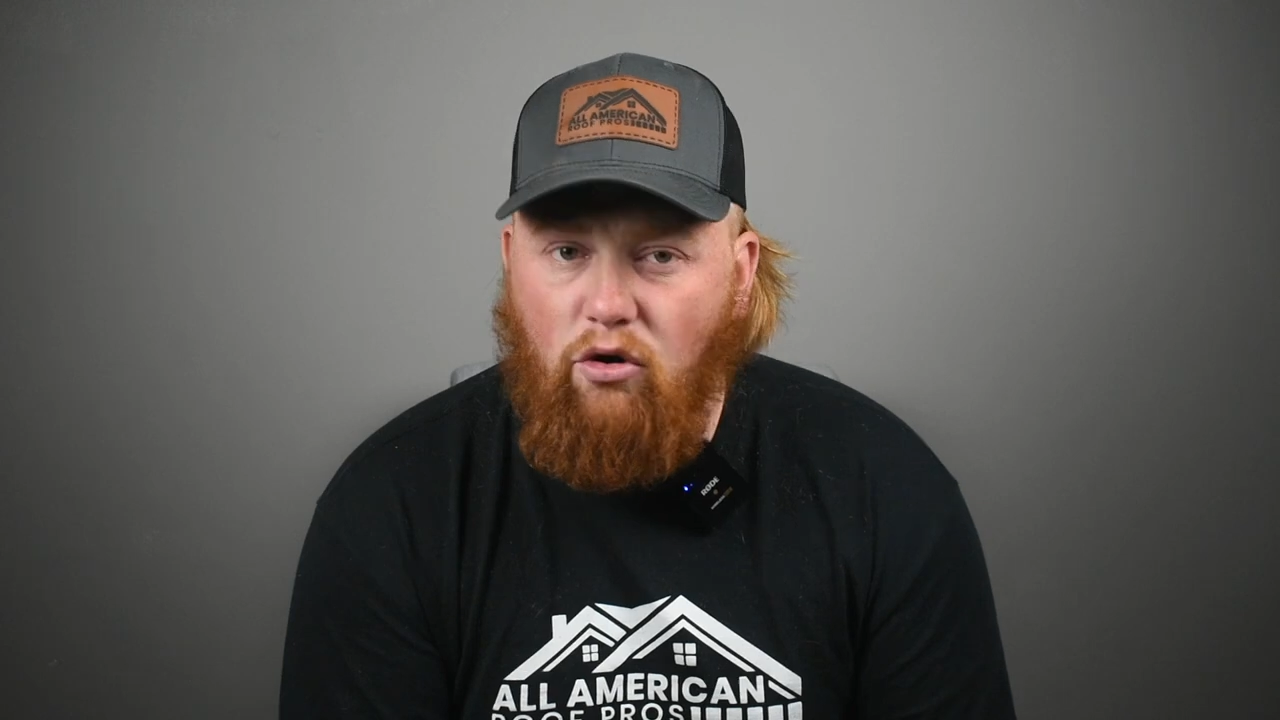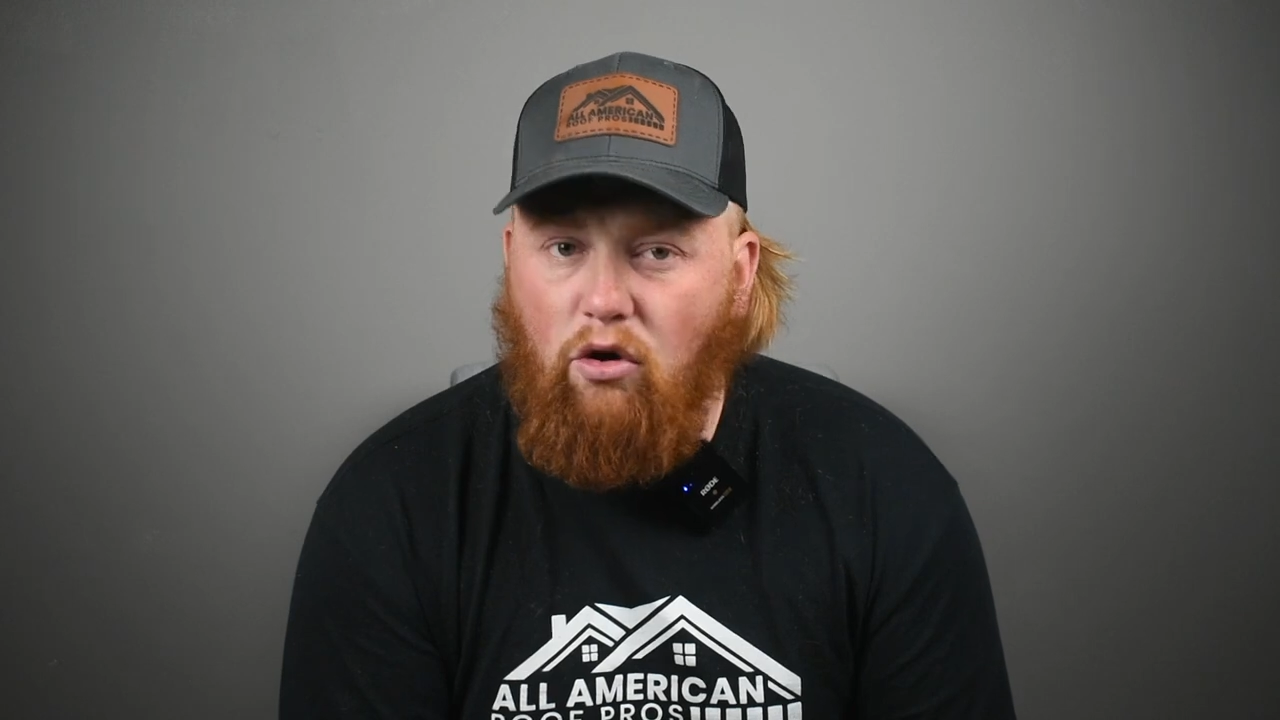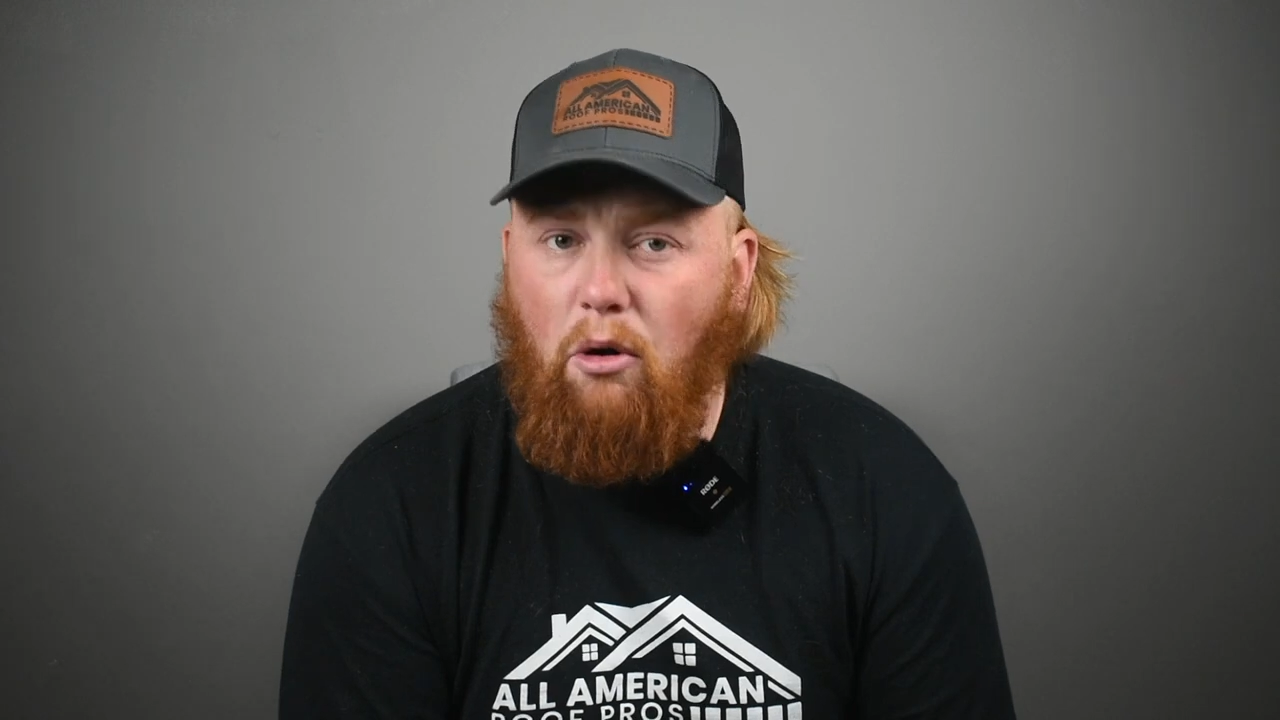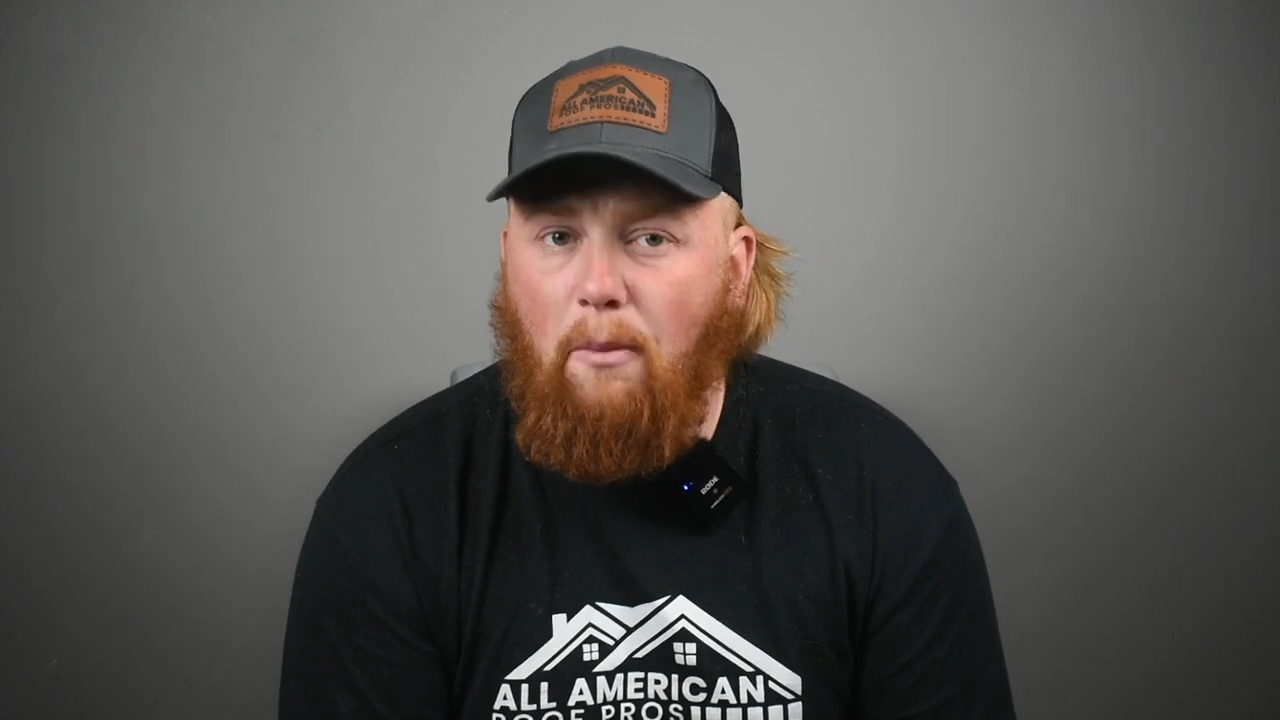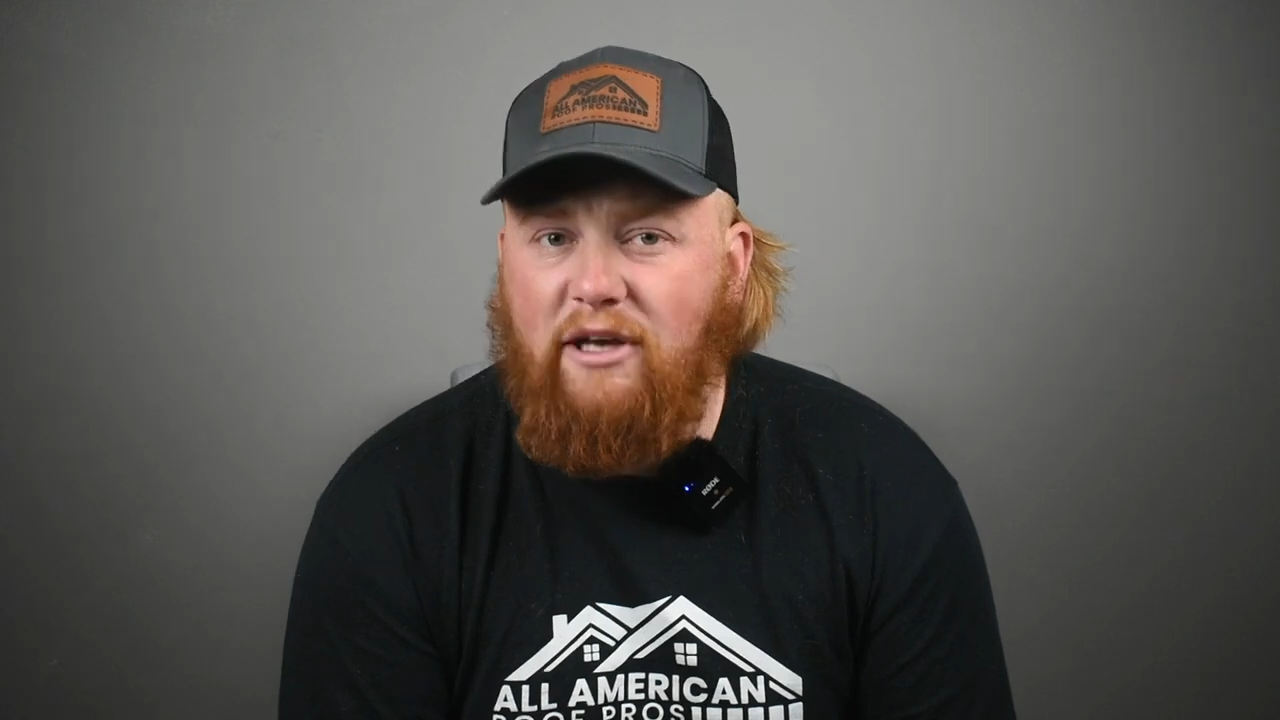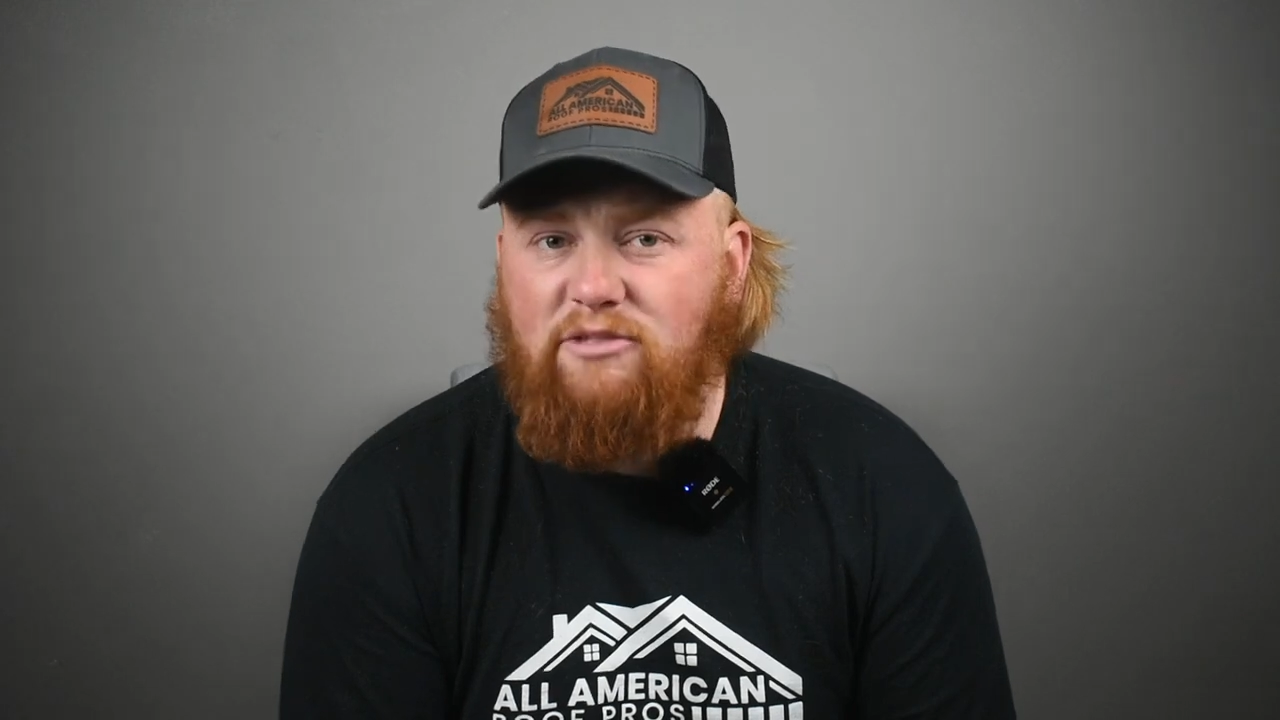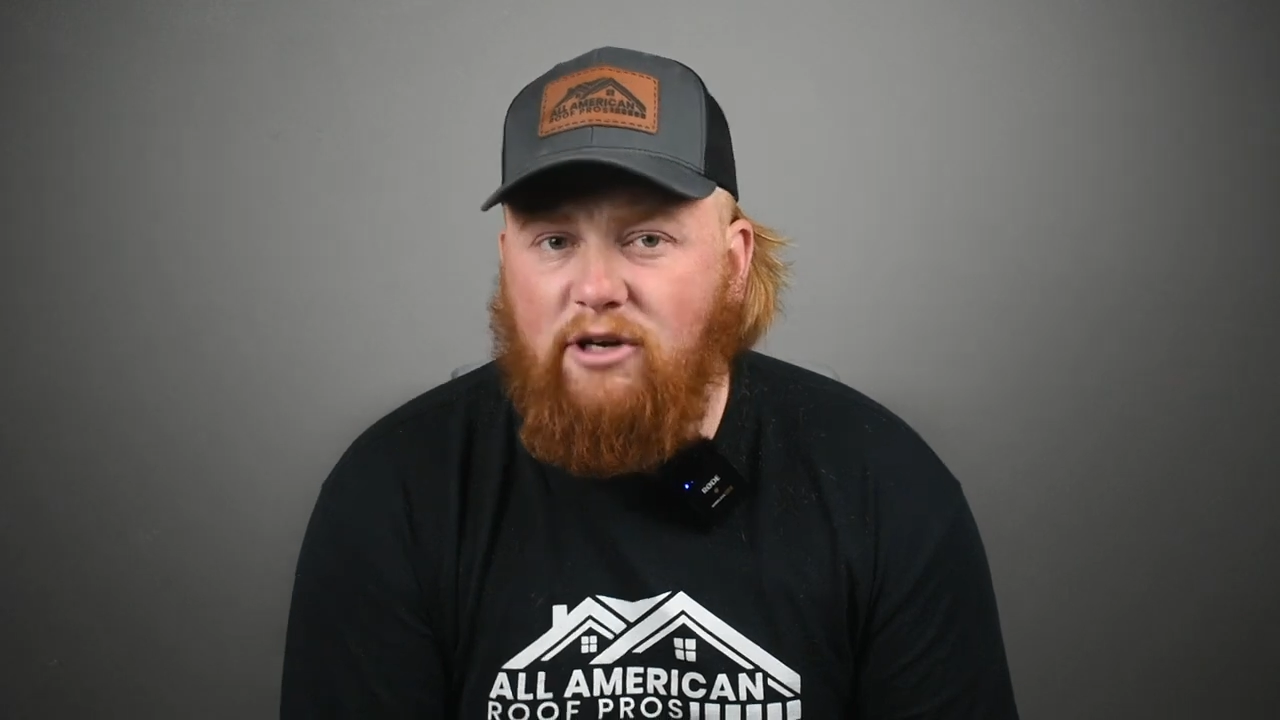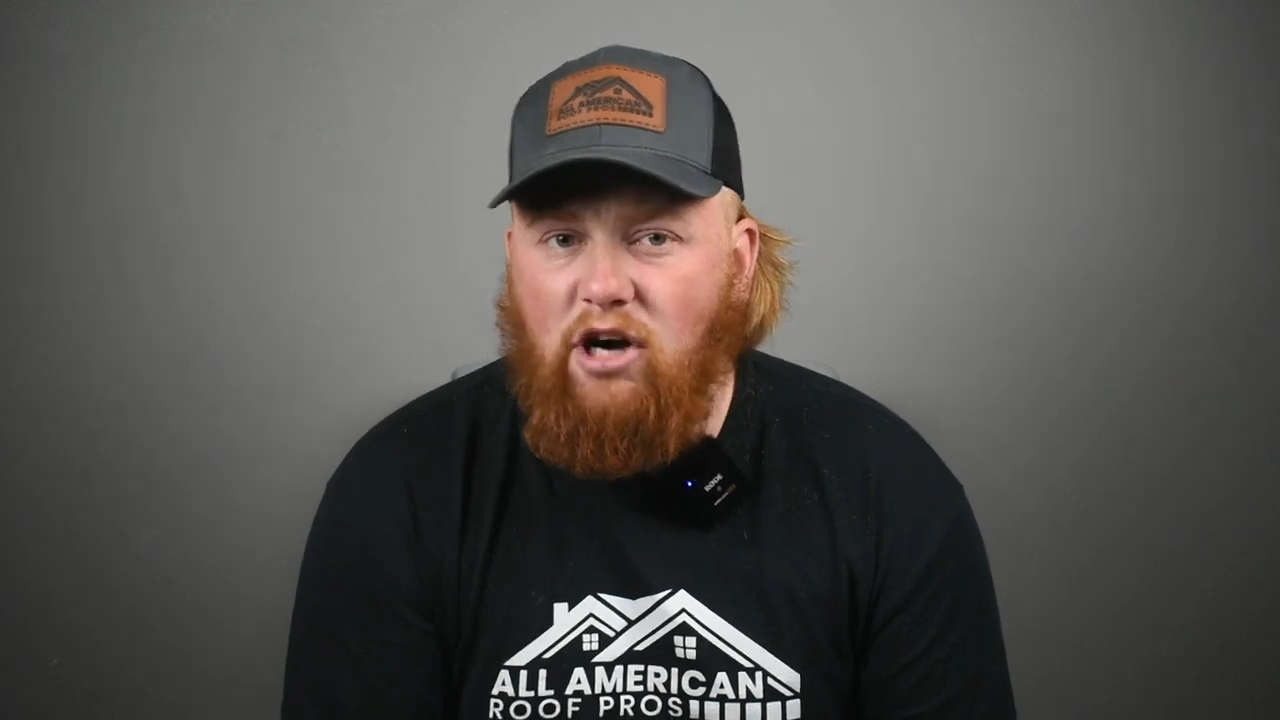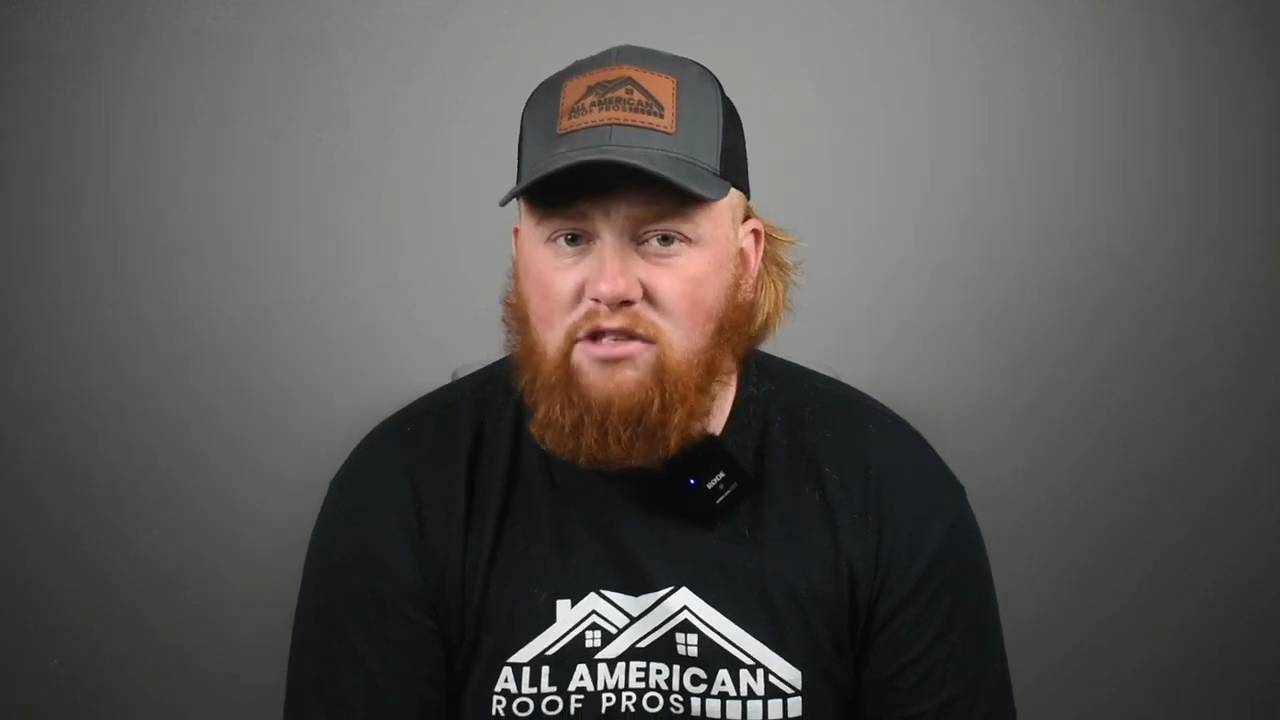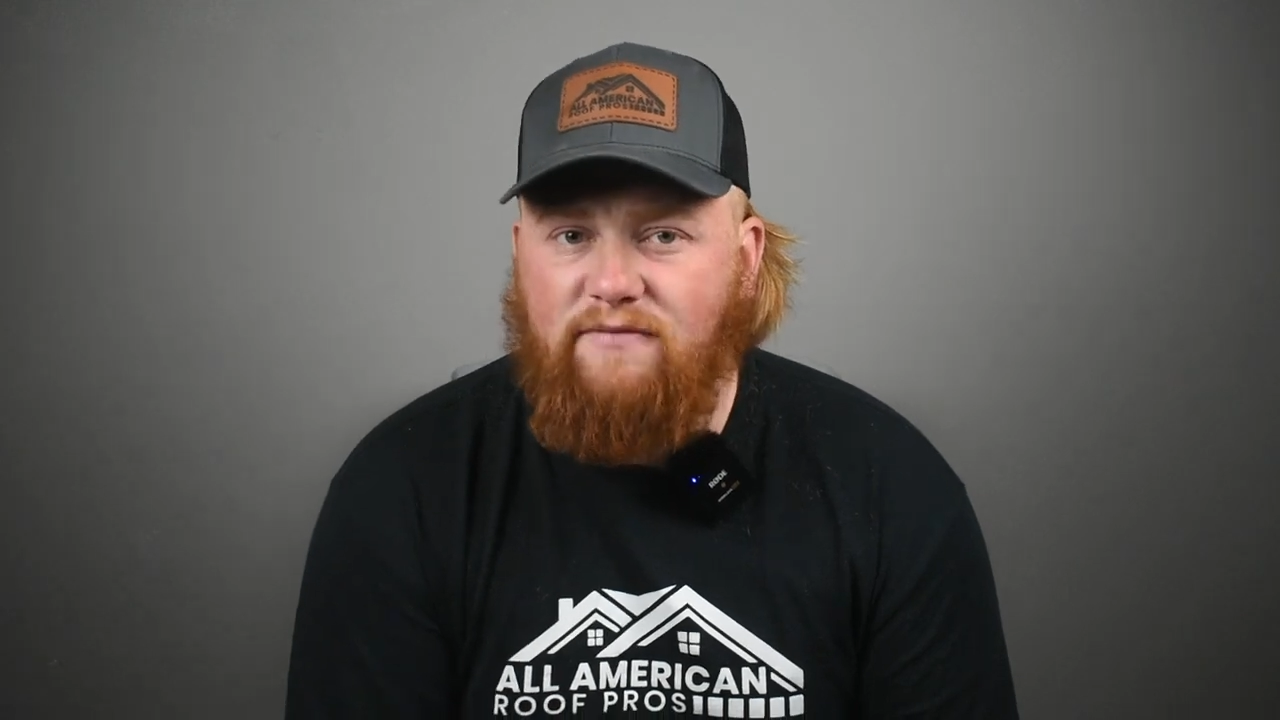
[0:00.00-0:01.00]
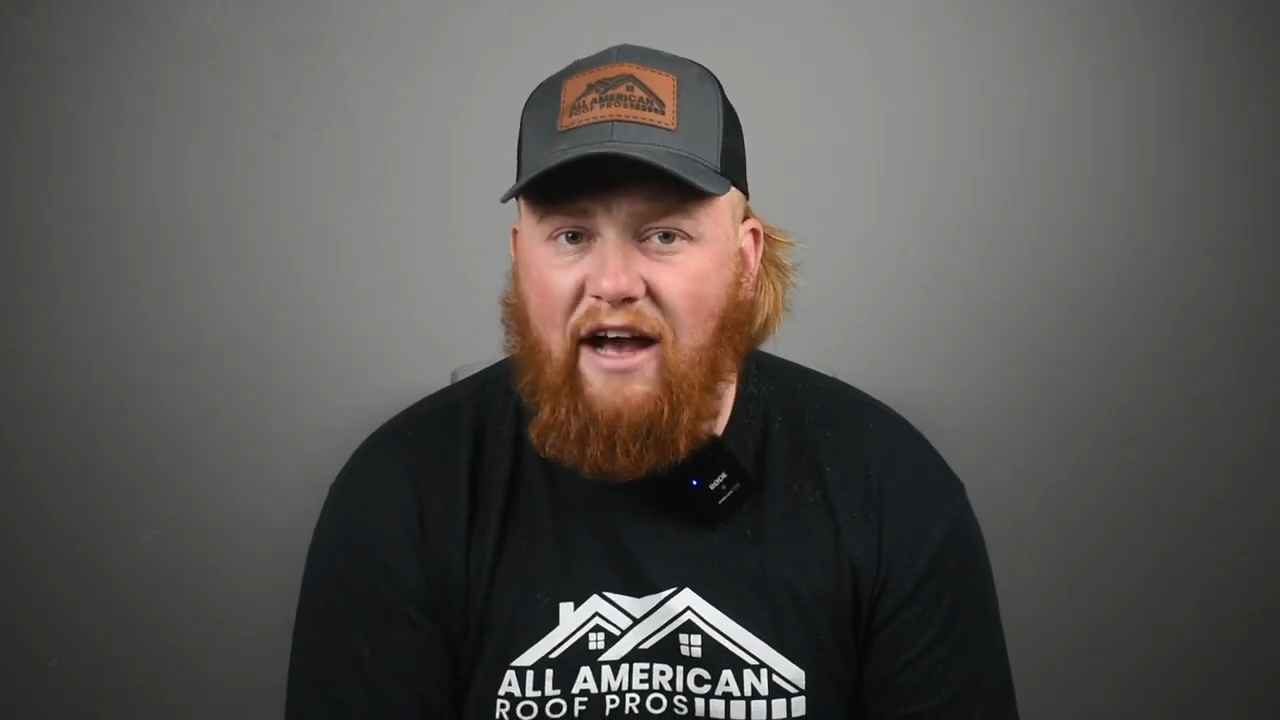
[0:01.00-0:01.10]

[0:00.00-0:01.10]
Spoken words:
or a replacement cost